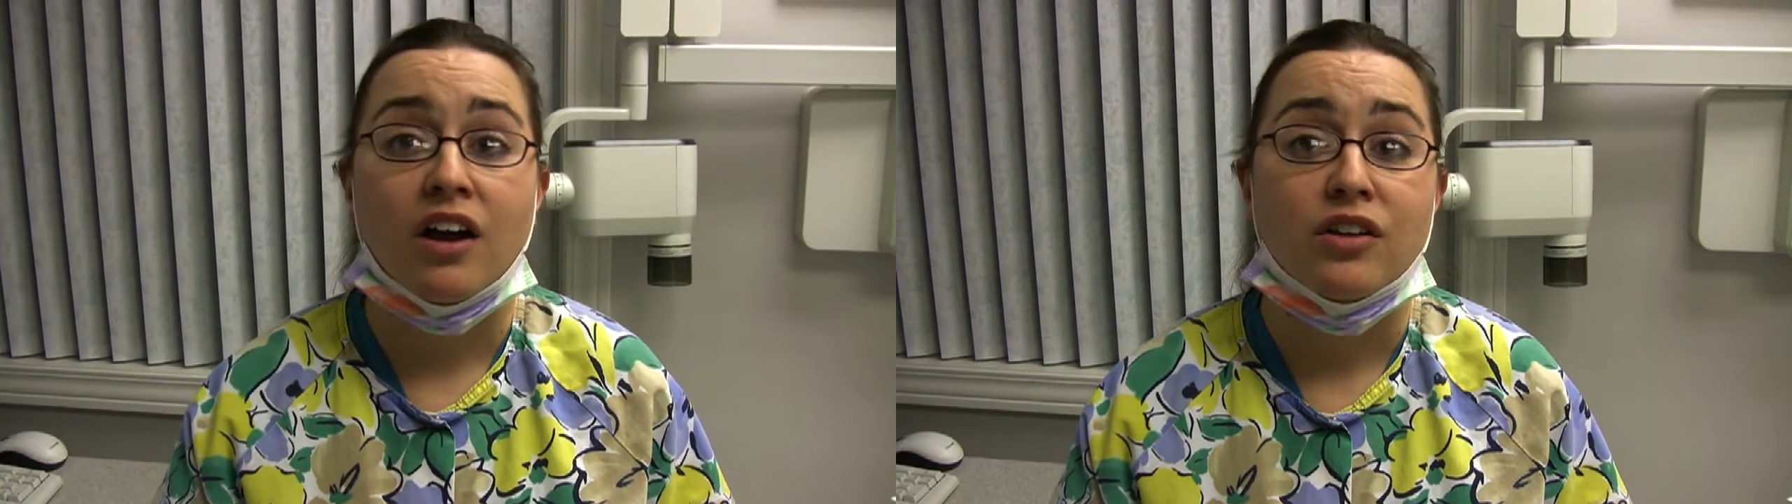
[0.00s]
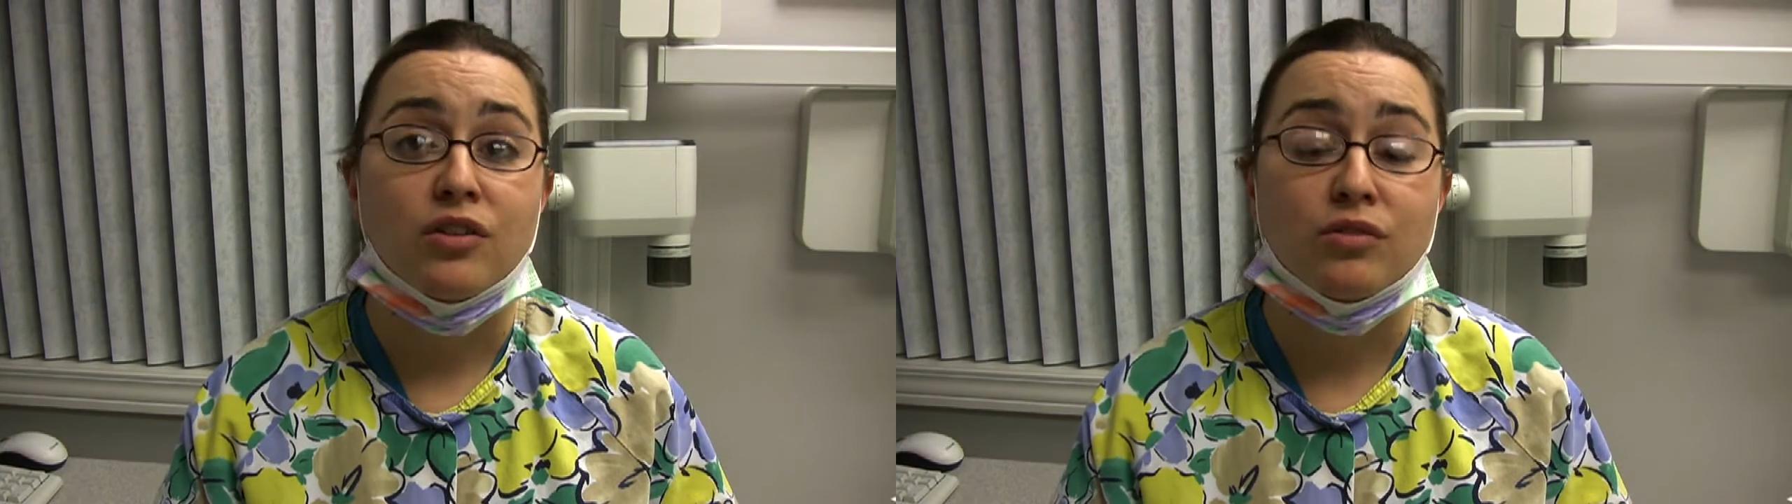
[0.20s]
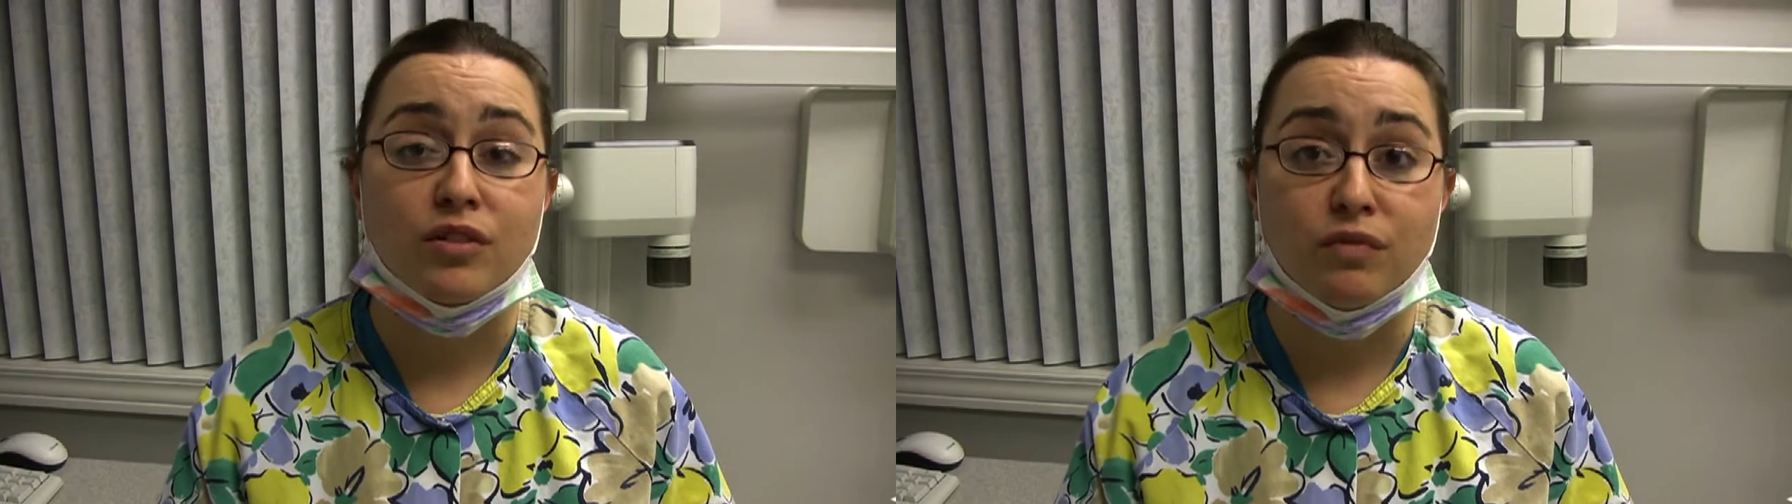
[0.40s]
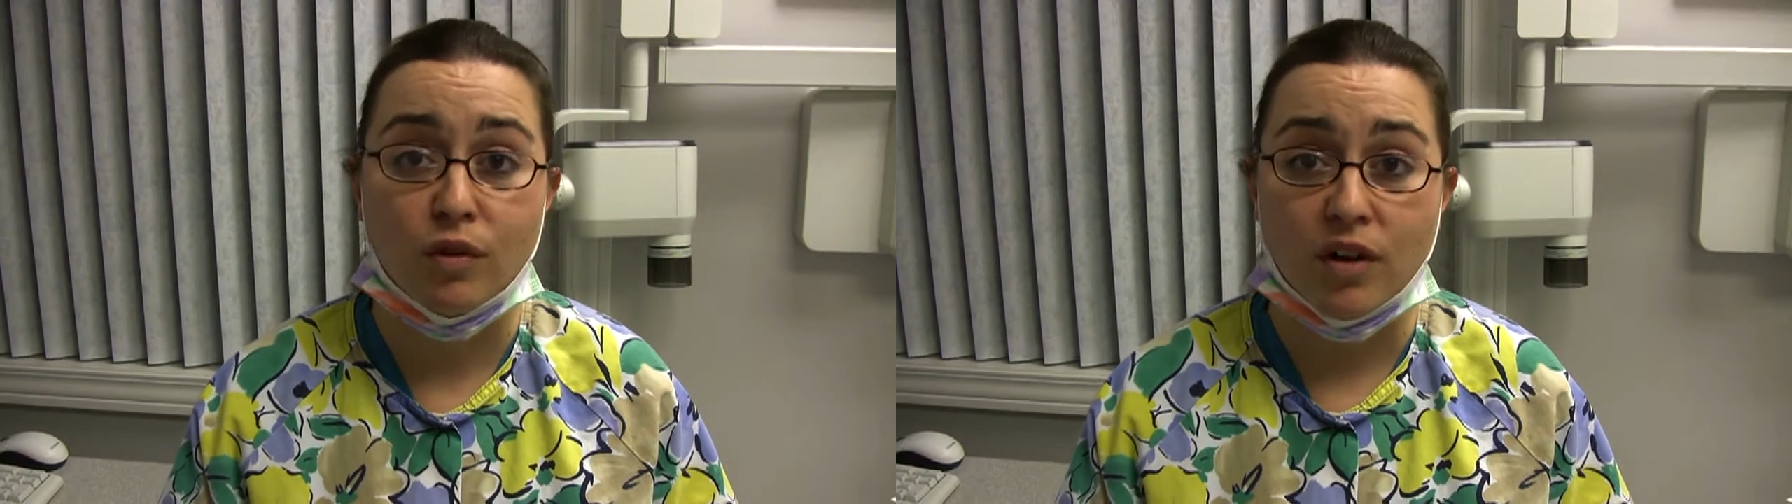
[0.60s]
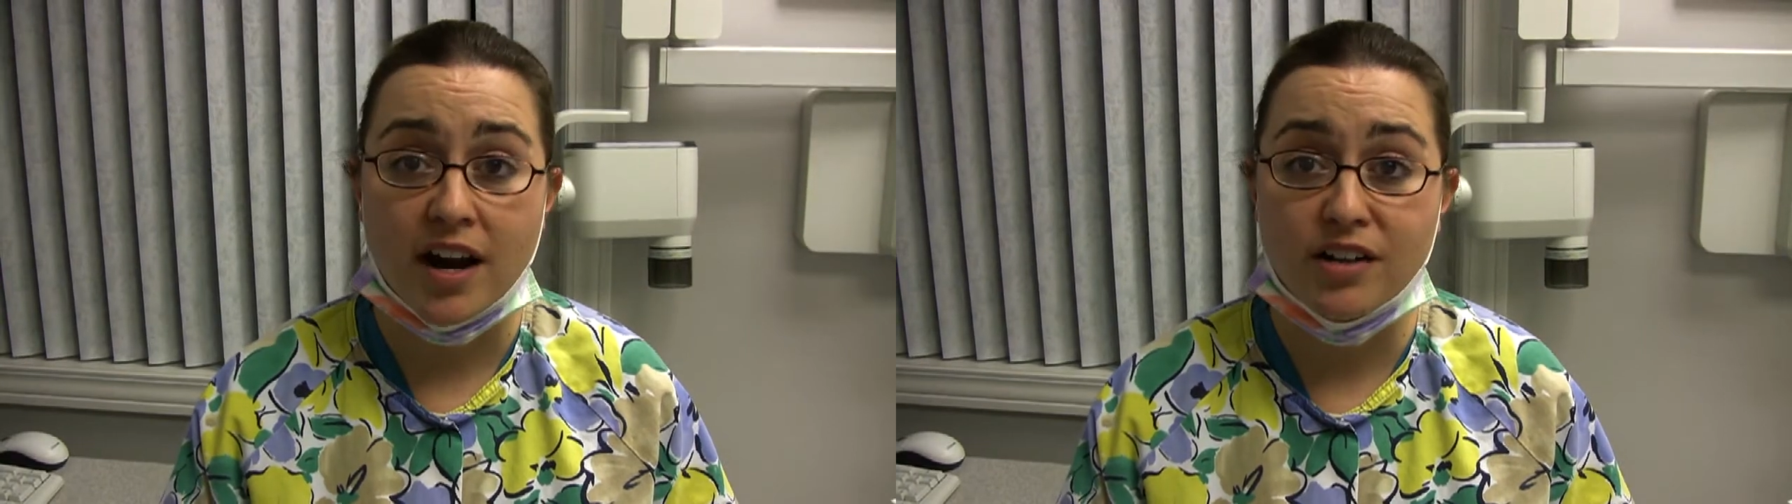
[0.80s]
Use a
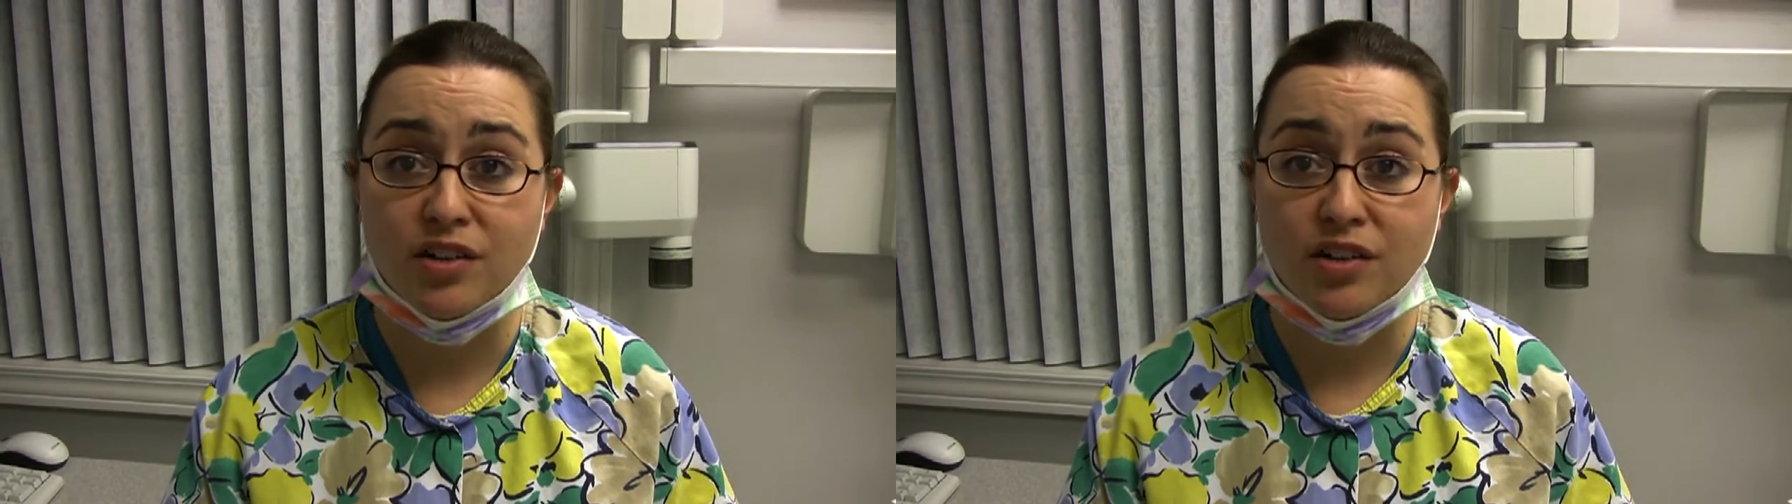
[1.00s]
fluoride